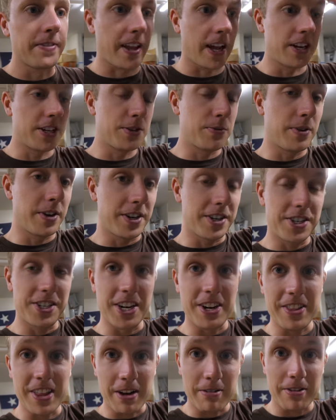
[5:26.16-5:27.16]
I just wanted to
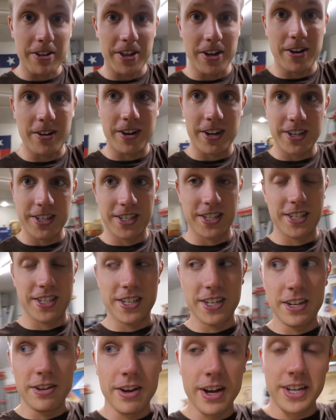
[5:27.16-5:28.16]
share that with y'all
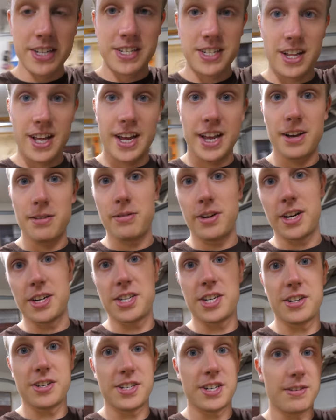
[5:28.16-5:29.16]
because you guys like it when I
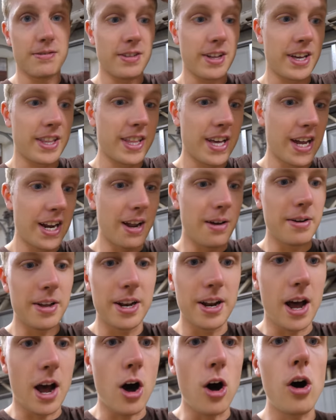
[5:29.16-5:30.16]
share stuff like that. I
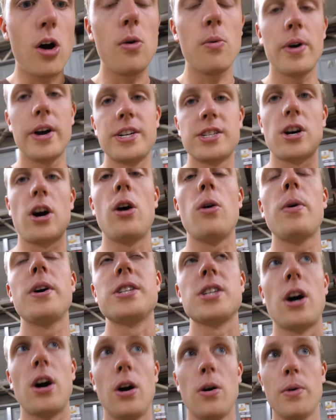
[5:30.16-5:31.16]
mean, always,
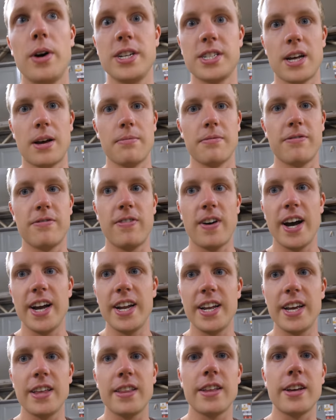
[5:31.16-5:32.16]
always, always, I'm
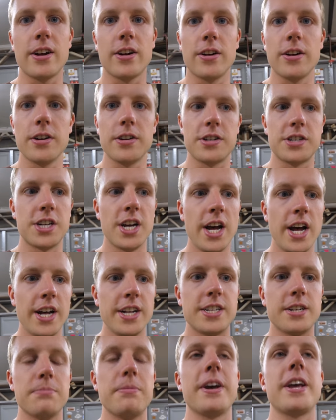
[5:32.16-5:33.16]
fighting the
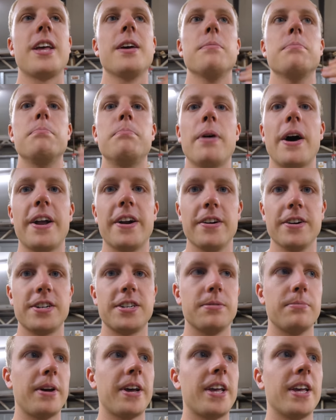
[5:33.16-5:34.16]
urge to make it better,
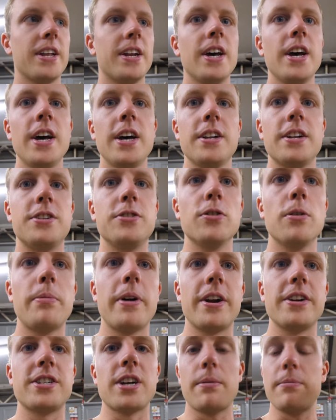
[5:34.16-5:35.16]
to make it, to do a
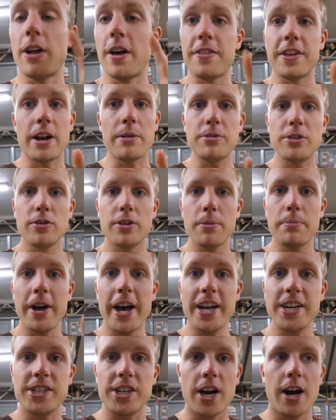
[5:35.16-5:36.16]
better job. Not that I'm doing a
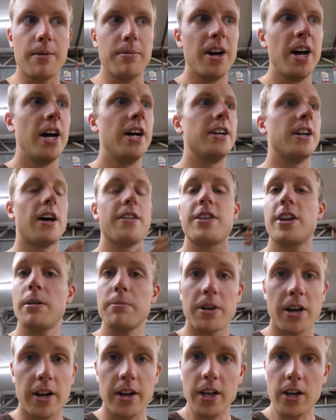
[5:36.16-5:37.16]
bad job, not that
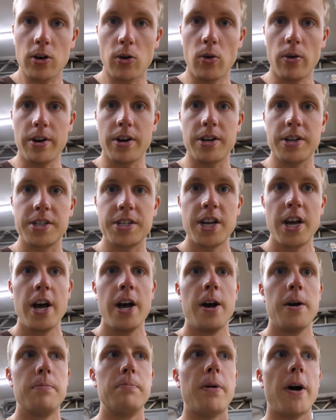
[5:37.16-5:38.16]
I'm cutting
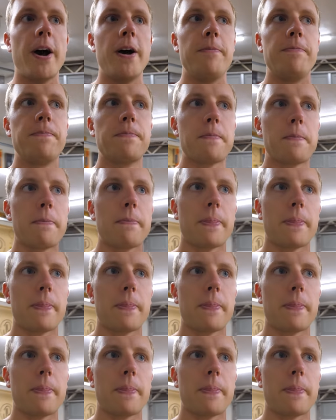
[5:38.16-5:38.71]
corners, but